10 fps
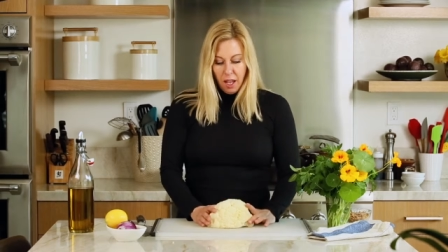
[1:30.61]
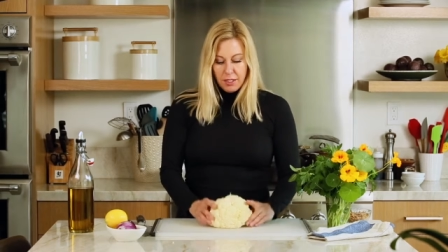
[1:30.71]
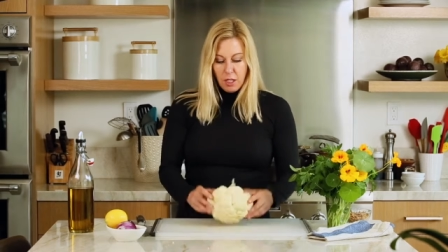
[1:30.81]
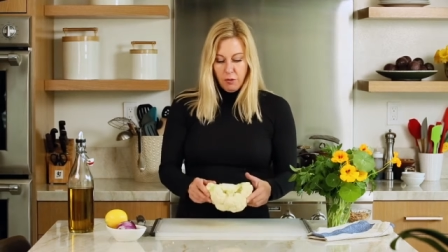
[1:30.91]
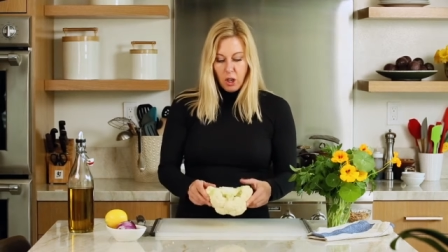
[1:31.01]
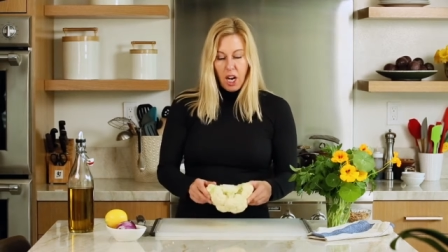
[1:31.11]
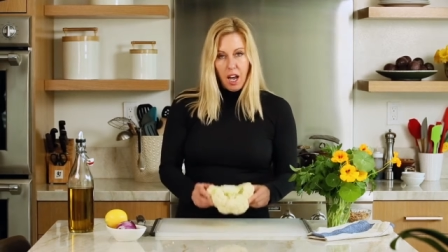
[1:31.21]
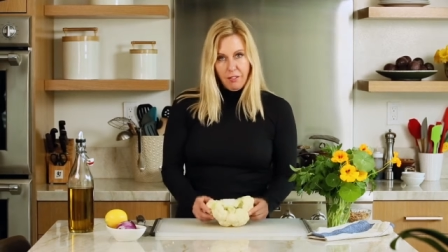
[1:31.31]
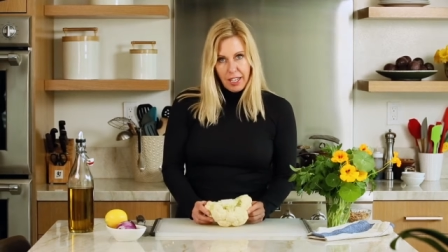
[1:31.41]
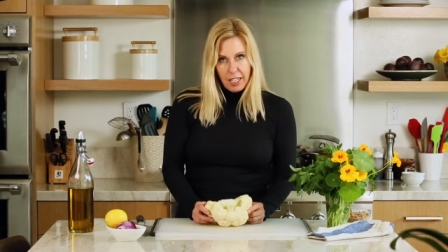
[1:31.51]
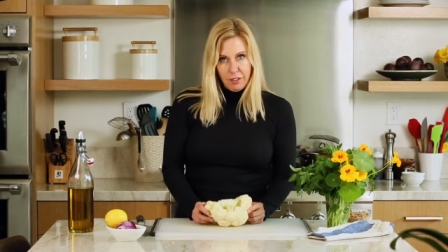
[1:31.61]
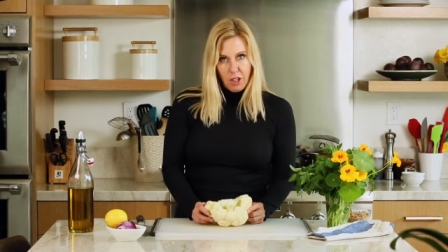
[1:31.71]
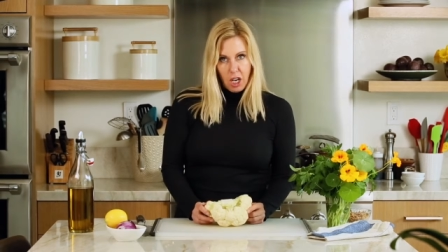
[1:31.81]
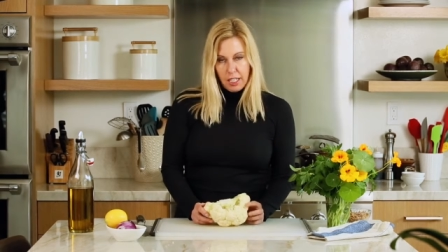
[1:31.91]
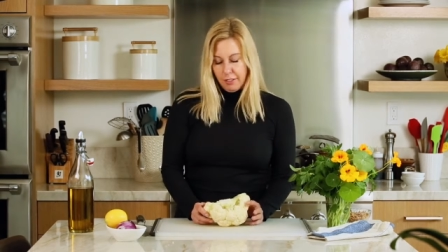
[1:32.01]
So I've got half a head of
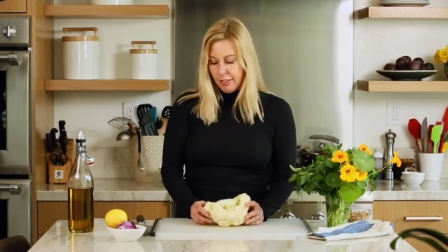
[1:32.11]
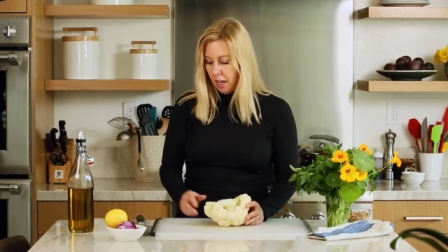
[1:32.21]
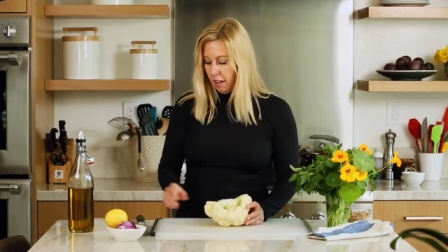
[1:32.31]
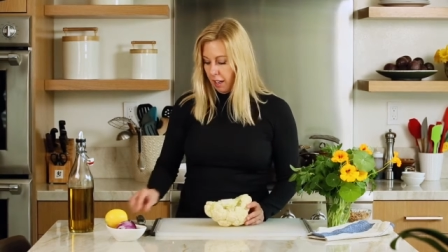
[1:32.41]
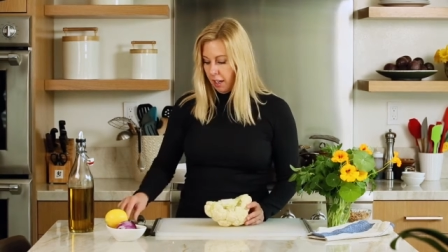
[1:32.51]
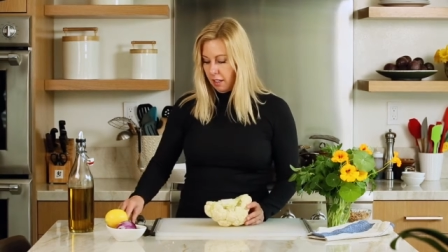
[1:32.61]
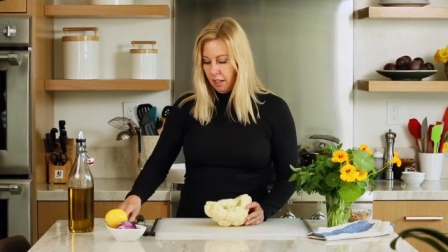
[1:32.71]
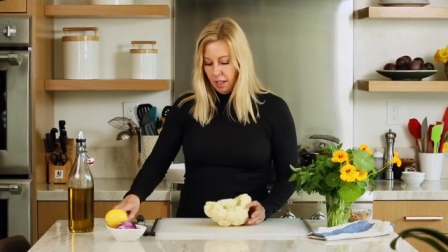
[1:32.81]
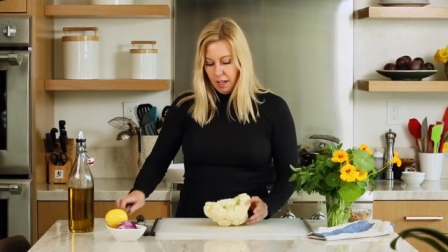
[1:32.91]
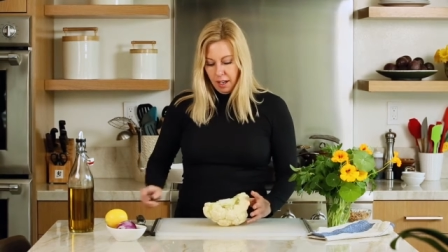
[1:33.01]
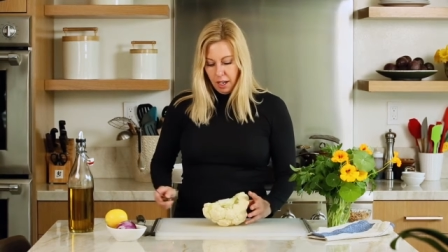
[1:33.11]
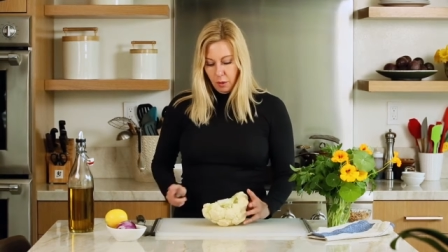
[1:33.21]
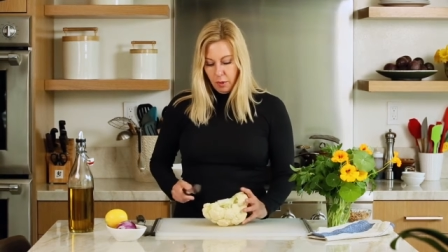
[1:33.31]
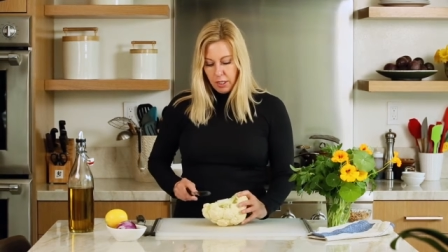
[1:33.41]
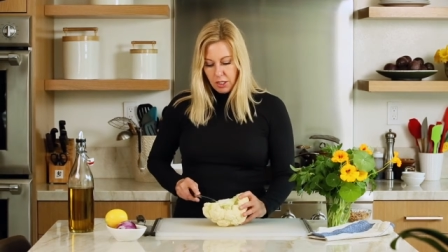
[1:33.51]
cauliflower here, and
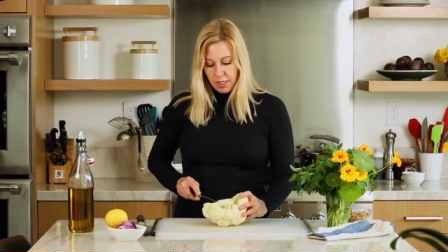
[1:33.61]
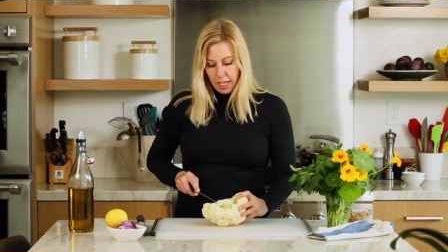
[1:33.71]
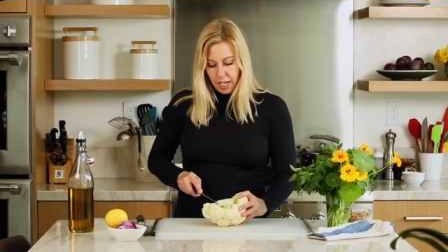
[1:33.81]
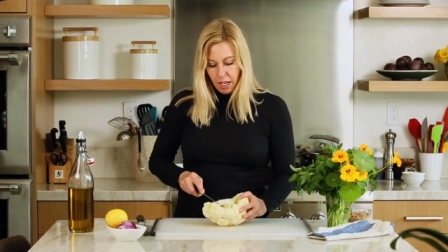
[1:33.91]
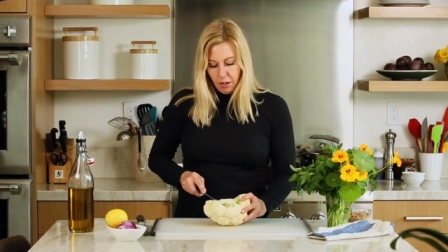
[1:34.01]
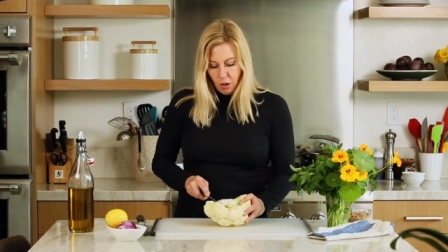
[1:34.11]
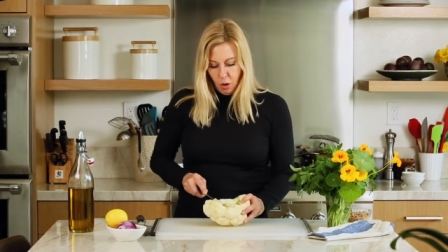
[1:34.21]
I want to just take out the